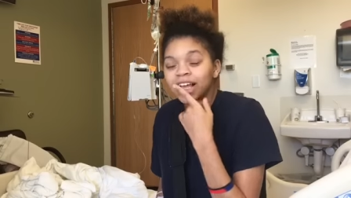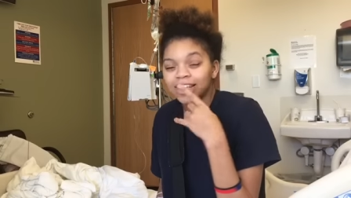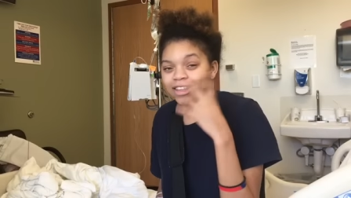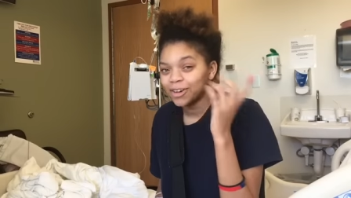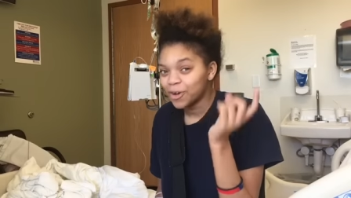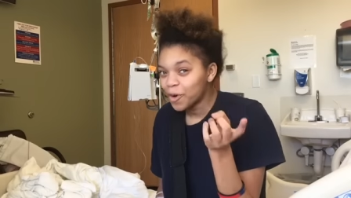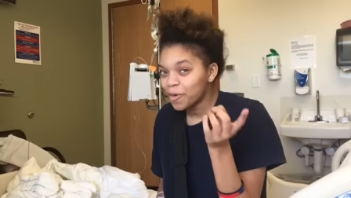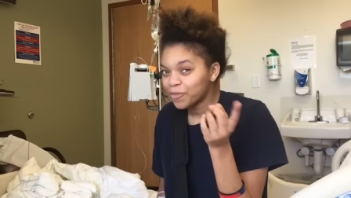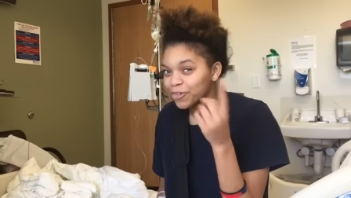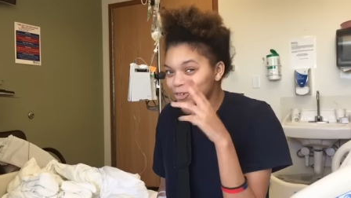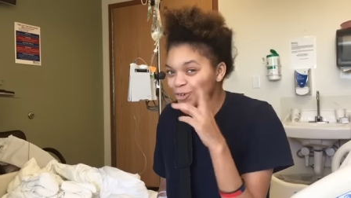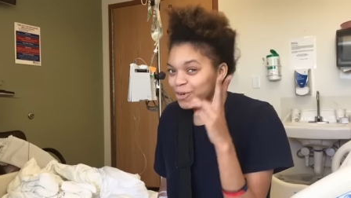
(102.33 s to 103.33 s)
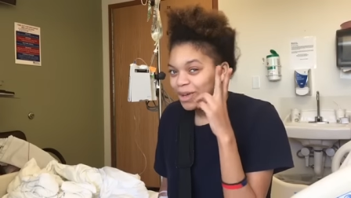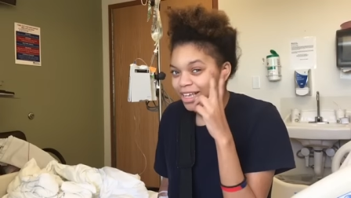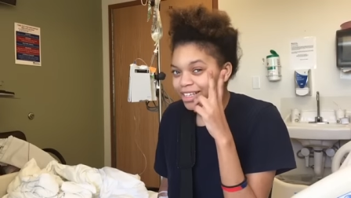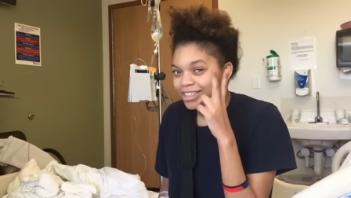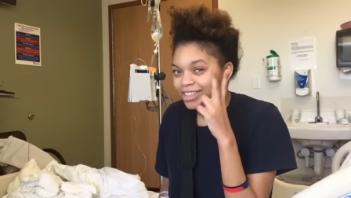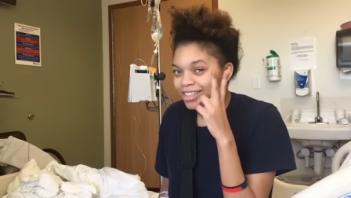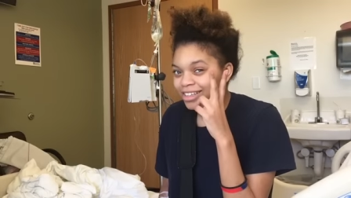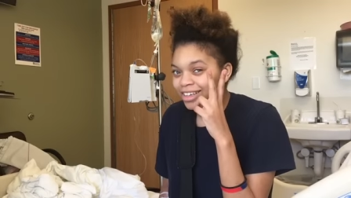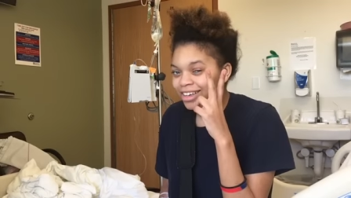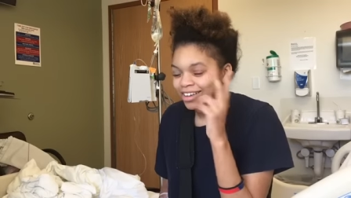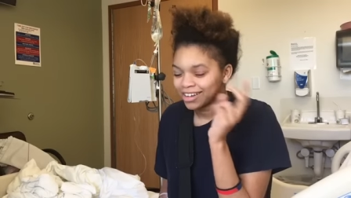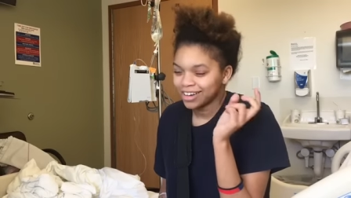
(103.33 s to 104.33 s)
and then home for two weeks
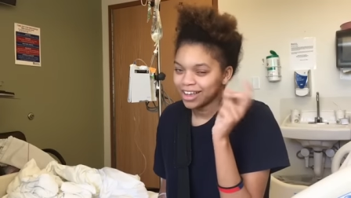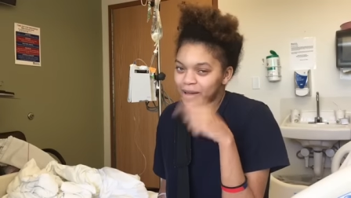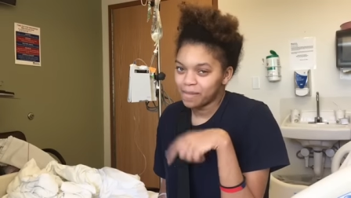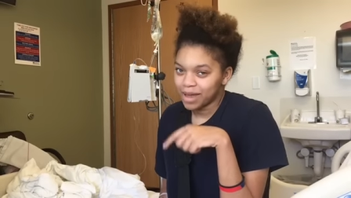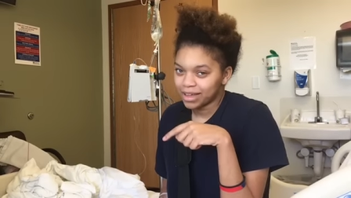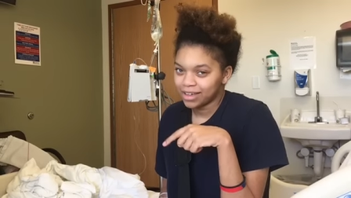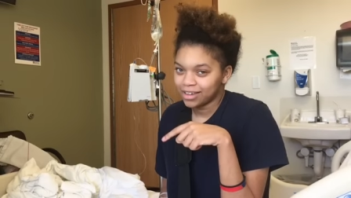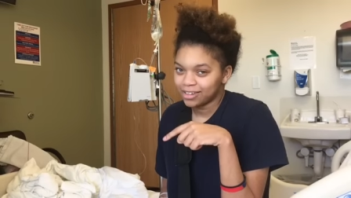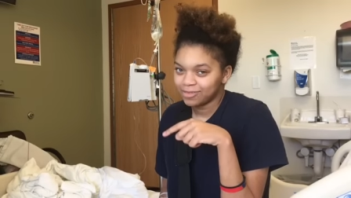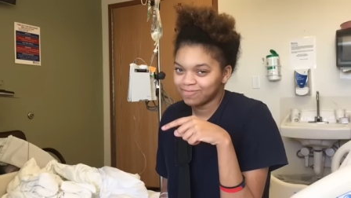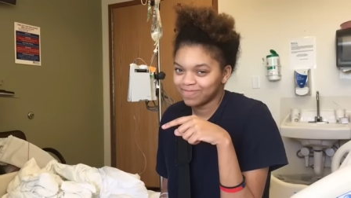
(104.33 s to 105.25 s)
now I'm back here